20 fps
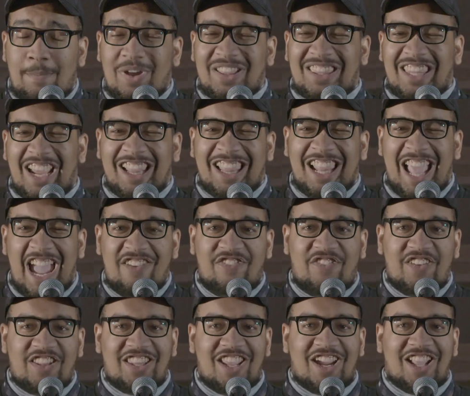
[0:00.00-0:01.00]
put their life
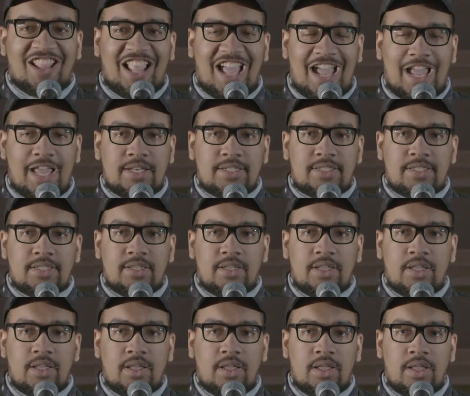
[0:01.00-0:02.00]
in their lines.
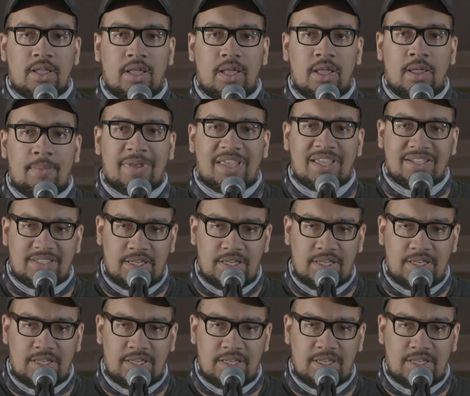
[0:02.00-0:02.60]
Because